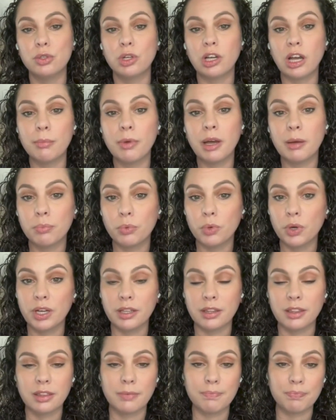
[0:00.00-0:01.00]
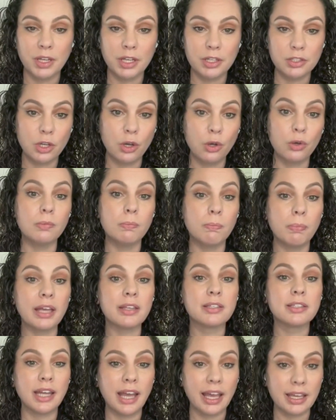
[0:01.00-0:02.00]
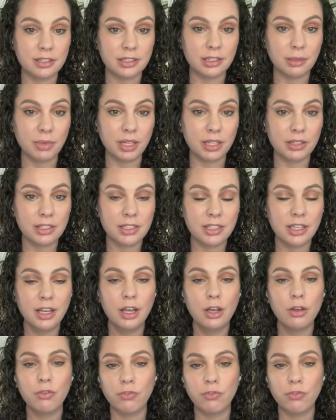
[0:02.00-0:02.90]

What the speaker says: to come up with his own best estimates